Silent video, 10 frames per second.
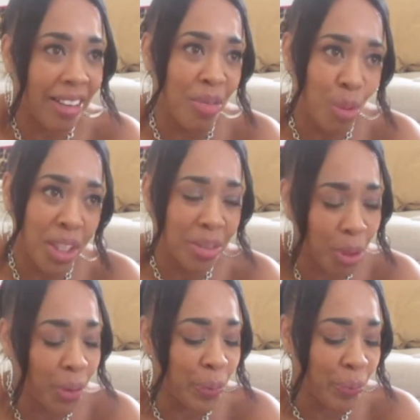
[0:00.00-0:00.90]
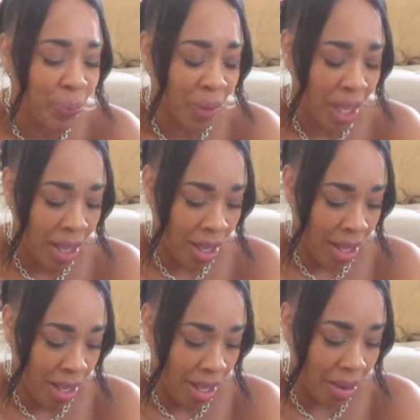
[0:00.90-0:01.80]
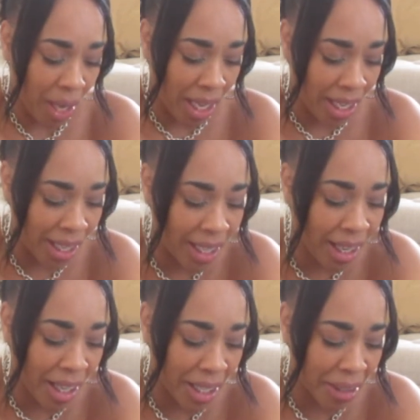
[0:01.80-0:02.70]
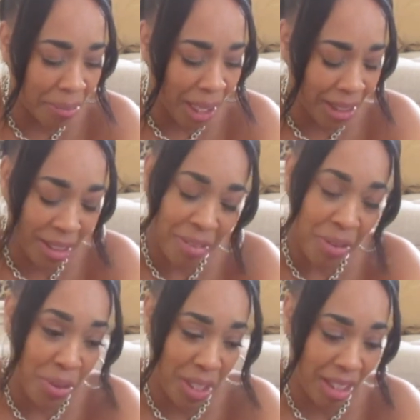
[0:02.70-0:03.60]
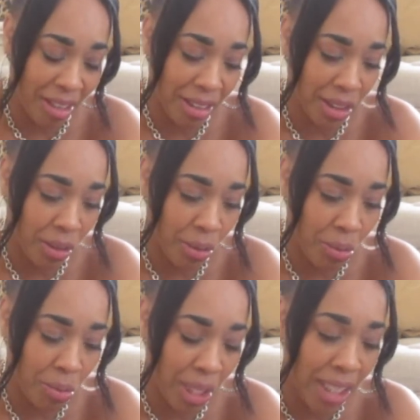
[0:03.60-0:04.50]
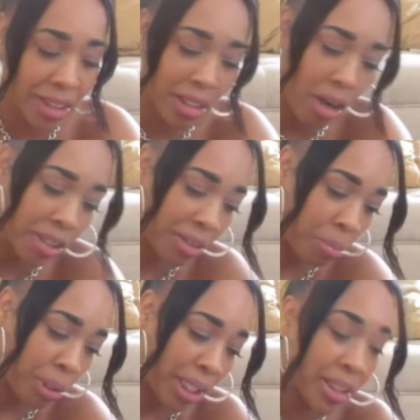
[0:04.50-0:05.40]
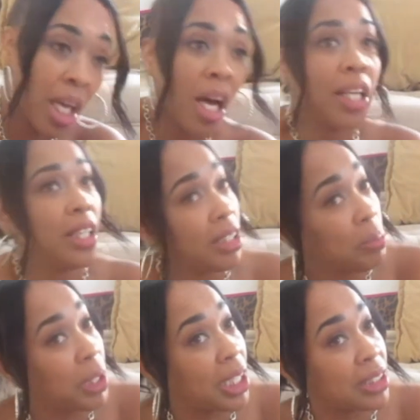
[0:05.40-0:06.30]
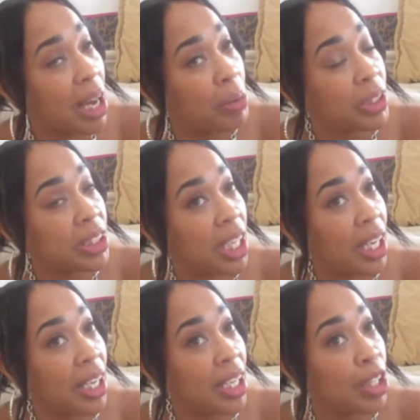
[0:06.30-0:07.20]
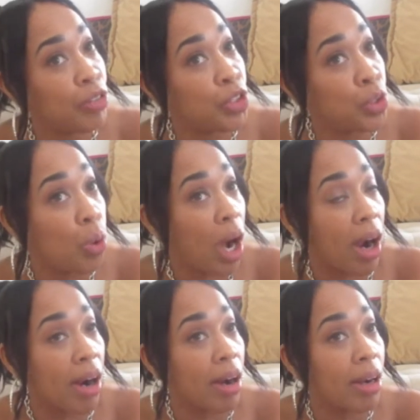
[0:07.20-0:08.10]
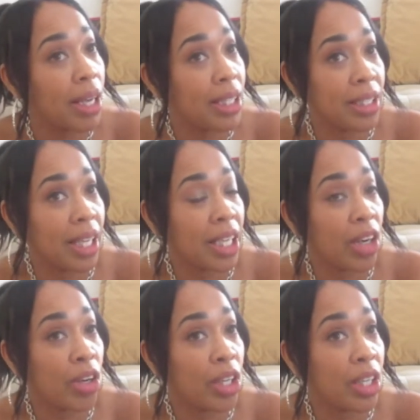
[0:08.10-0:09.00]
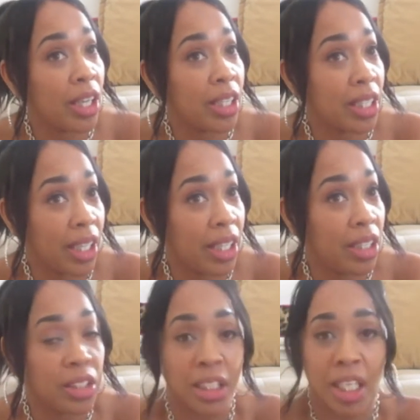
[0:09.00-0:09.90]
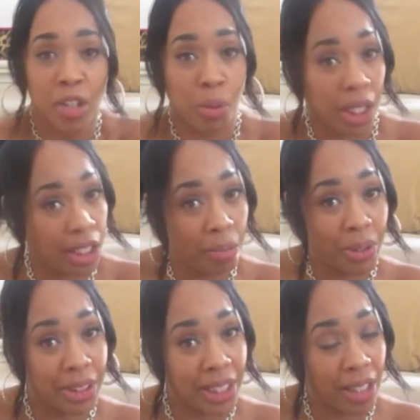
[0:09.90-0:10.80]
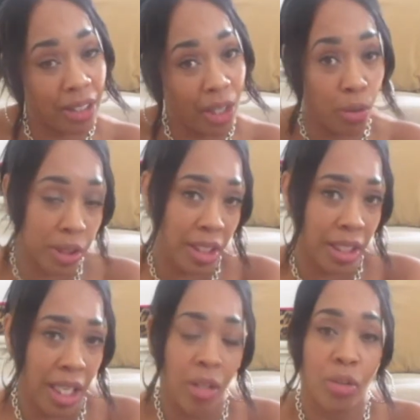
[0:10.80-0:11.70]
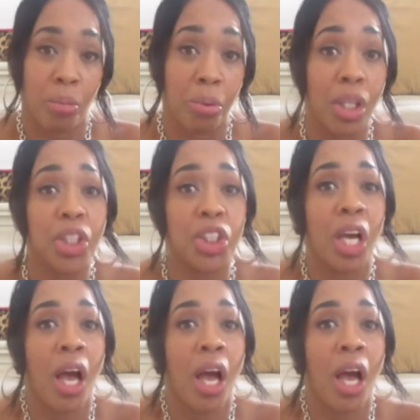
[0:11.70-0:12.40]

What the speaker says: Bridge Road. Okay, I love going there. So that's an awesome place. Another place I would say, if you are in Atlanta area, and again, so like you want to get up on Saturday or Sunday and go to brunch,